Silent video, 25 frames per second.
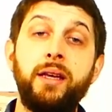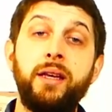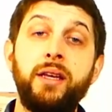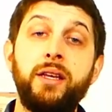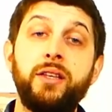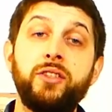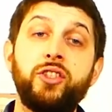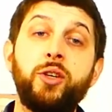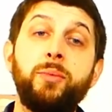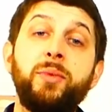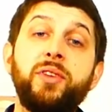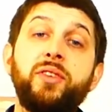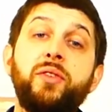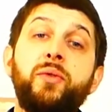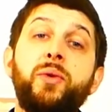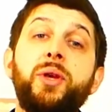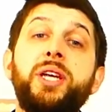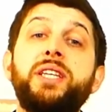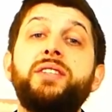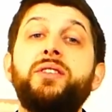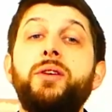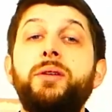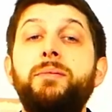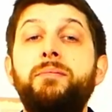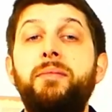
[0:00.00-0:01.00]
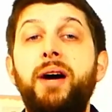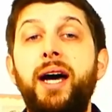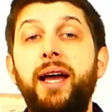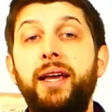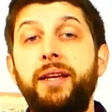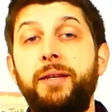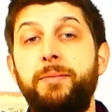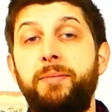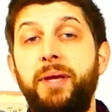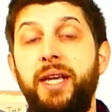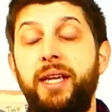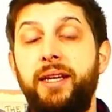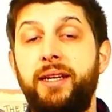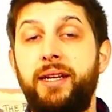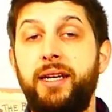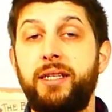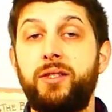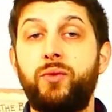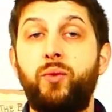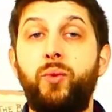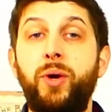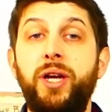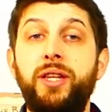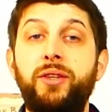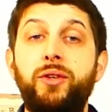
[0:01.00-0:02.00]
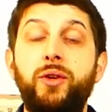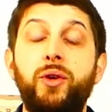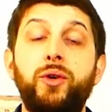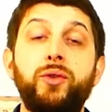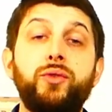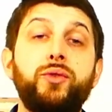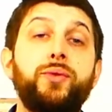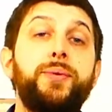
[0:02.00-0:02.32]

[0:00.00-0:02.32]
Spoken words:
Some of the reason might be that when you're